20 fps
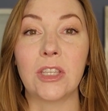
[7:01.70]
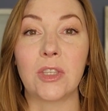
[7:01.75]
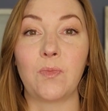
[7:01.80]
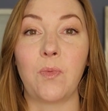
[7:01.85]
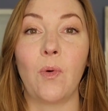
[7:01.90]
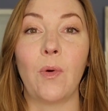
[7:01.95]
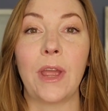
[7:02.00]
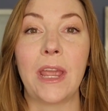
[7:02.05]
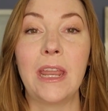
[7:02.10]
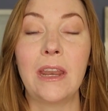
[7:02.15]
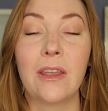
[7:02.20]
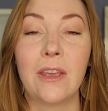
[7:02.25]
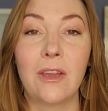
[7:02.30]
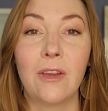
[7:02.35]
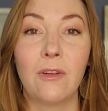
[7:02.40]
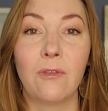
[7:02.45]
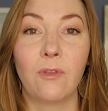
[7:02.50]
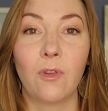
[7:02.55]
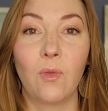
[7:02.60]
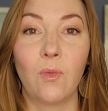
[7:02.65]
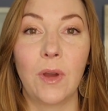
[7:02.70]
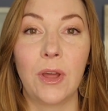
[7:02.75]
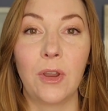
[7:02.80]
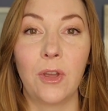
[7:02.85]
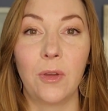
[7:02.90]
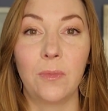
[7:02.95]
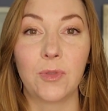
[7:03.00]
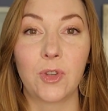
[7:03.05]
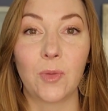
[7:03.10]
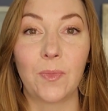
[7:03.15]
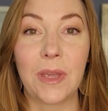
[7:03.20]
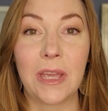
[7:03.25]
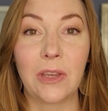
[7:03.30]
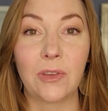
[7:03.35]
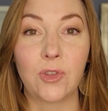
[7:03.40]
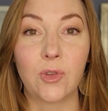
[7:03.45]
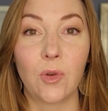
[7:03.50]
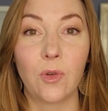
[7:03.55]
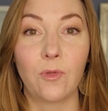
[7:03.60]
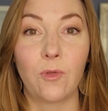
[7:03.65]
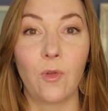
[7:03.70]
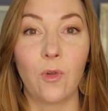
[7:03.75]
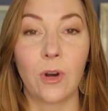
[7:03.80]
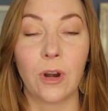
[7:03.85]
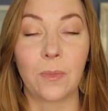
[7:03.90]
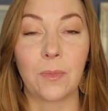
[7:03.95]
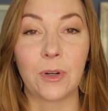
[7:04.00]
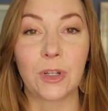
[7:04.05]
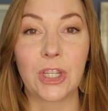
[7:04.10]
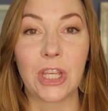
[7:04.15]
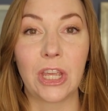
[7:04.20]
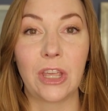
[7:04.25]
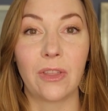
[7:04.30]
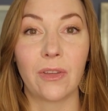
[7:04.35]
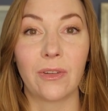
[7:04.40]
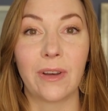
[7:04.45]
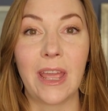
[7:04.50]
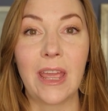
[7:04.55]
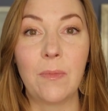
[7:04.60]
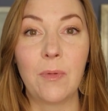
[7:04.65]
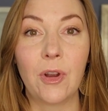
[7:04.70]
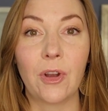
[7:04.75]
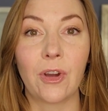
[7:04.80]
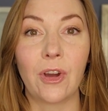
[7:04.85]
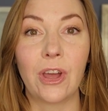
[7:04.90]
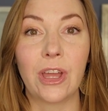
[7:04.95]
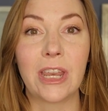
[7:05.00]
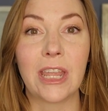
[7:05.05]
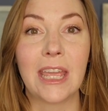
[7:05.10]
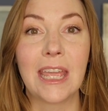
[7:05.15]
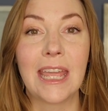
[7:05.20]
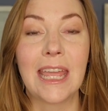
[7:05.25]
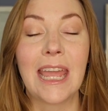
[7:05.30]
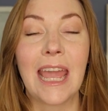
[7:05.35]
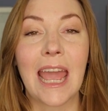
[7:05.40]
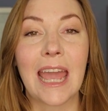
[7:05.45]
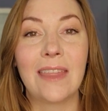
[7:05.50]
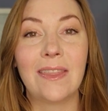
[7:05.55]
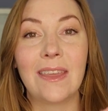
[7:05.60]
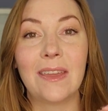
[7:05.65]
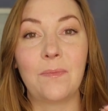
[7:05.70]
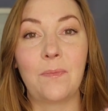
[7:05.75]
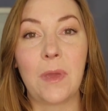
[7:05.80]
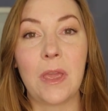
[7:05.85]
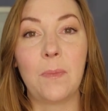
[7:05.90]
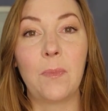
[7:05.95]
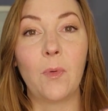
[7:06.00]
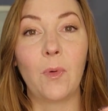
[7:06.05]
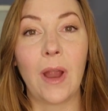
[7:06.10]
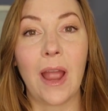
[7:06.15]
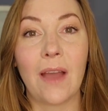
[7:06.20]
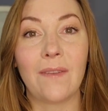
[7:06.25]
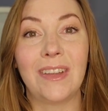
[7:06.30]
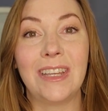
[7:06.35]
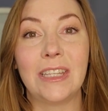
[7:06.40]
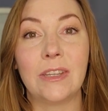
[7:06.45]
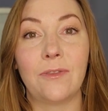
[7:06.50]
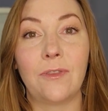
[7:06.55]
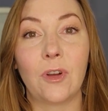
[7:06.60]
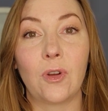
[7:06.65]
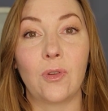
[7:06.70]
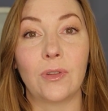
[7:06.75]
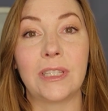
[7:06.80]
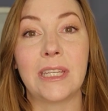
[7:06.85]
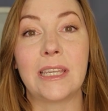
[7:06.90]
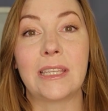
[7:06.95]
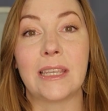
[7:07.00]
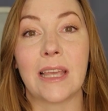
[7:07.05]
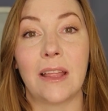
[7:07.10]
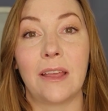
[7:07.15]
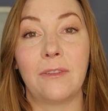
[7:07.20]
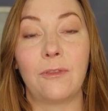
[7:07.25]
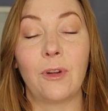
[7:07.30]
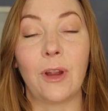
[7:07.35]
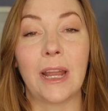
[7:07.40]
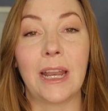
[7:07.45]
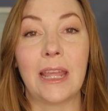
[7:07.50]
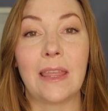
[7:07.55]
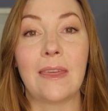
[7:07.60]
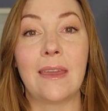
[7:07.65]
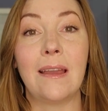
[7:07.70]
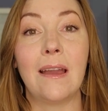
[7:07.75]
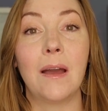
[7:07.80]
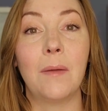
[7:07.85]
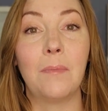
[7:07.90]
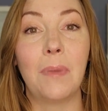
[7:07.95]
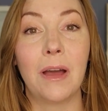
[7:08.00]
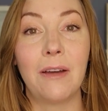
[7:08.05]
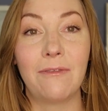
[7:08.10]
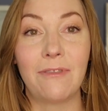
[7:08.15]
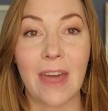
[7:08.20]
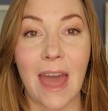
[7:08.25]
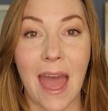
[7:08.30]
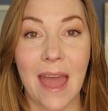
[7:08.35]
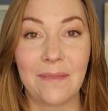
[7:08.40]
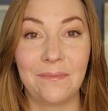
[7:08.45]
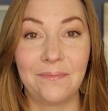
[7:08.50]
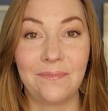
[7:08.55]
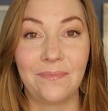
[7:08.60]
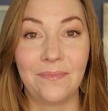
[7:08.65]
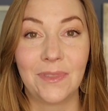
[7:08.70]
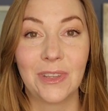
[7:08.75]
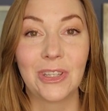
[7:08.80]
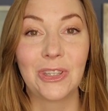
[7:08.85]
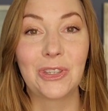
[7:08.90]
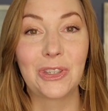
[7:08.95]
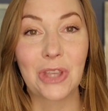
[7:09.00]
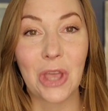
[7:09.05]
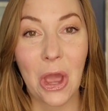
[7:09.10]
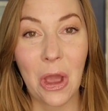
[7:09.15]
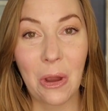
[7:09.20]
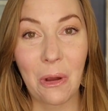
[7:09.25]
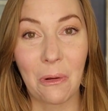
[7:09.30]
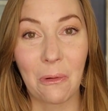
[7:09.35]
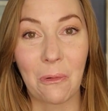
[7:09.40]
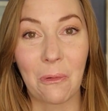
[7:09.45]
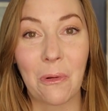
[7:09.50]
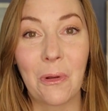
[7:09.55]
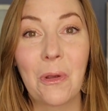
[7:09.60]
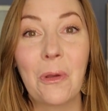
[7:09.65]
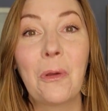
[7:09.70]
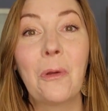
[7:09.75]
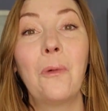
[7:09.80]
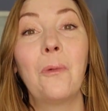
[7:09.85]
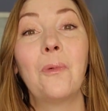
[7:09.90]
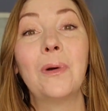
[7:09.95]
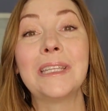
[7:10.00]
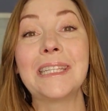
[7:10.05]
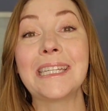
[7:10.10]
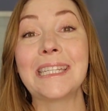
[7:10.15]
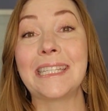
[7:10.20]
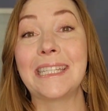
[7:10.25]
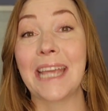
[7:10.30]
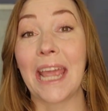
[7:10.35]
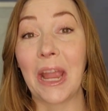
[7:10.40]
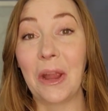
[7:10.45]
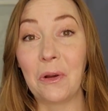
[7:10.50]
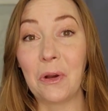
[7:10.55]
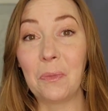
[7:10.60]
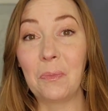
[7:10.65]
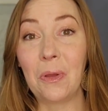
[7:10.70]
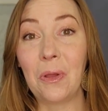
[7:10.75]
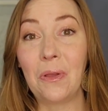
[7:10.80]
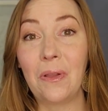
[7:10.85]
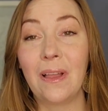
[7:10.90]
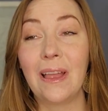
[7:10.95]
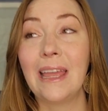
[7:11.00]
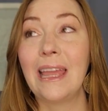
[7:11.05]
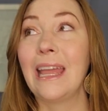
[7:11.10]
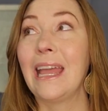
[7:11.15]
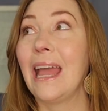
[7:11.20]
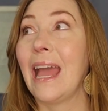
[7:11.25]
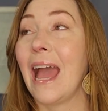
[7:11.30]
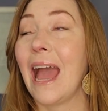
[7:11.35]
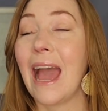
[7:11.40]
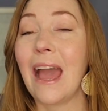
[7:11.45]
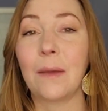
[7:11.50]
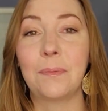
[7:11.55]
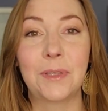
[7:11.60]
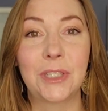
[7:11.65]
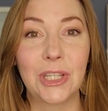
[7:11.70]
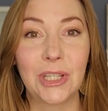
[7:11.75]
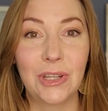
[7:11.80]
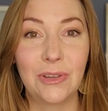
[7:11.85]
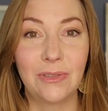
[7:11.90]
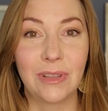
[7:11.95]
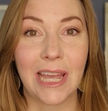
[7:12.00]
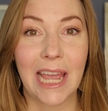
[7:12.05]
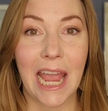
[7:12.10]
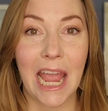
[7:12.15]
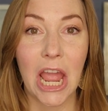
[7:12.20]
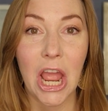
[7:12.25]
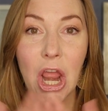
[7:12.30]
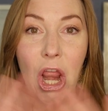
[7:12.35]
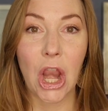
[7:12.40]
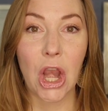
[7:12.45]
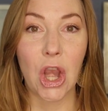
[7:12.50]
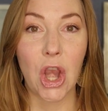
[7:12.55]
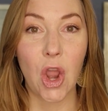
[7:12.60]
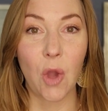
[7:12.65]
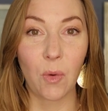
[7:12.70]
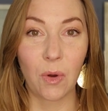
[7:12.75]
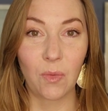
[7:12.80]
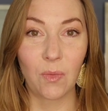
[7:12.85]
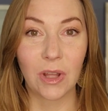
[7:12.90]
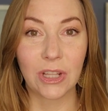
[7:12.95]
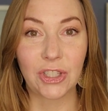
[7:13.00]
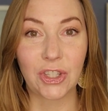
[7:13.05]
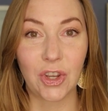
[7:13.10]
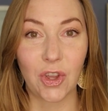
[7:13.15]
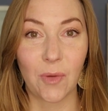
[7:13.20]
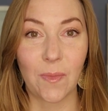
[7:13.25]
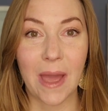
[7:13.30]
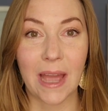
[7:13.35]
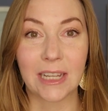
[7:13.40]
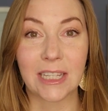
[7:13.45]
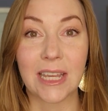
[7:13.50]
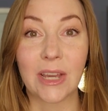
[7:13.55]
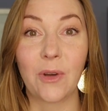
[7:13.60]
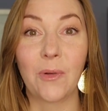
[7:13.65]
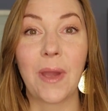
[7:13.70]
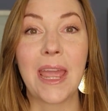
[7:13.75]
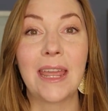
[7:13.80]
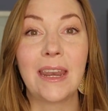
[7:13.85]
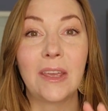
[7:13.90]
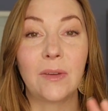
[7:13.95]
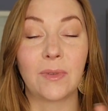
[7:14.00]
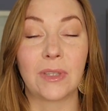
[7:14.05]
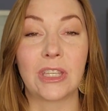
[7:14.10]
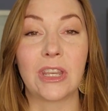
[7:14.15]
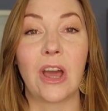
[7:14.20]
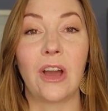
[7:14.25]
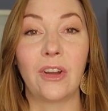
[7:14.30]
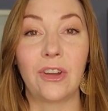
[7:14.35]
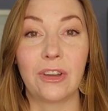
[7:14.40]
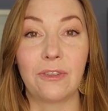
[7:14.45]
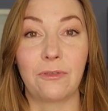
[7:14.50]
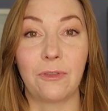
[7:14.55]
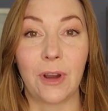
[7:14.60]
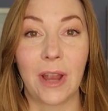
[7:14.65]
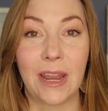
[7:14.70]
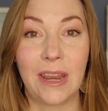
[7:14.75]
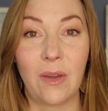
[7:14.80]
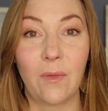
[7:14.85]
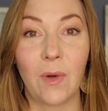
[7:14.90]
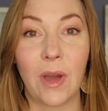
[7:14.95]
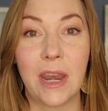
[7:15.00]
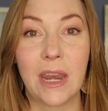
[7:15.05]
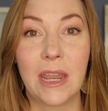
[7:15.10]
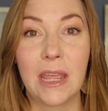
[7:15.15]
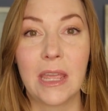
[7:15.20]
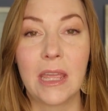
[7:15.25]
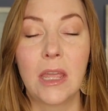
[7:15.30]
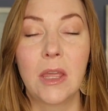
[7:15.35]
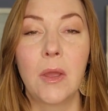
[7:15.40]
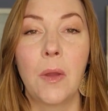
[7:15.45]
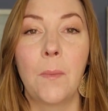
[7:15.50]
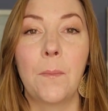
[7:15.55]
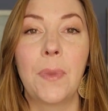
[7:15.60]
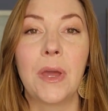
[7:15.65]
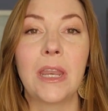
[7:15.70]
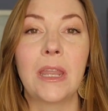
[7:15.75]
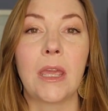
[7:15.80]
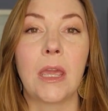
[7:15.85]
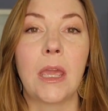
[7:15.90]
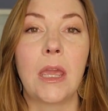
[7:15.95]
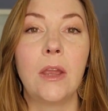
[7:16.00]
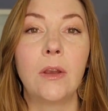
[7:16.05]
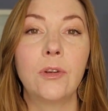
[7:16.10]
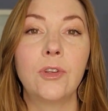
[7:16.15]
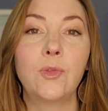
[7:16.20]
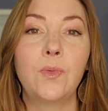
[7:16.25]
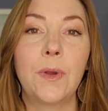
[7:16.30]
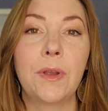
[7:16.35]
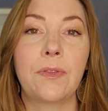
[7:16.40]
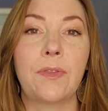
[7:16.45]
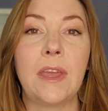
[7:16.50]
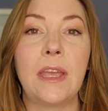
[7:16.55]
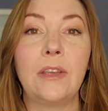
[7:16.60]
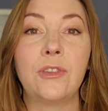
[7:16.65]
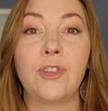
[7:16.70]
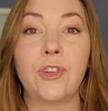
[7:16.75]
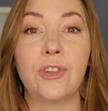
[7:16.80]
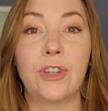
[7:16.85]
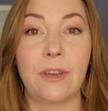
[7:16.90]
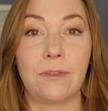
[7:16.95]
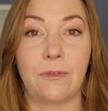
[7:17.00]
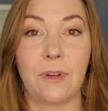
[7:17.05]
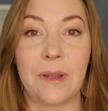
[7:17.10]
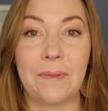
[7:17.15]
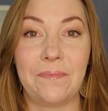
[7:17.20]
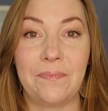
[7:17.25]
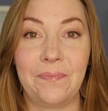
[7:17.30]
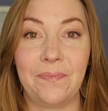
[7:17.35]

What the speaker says: point for what homes are being sold for in a particular neighborhood, and then people were having difficulty selling for anything above that. So, was it terrible? Absolutely. No one wants to go back to 2008. It was not good for anyone. But here's where things are different.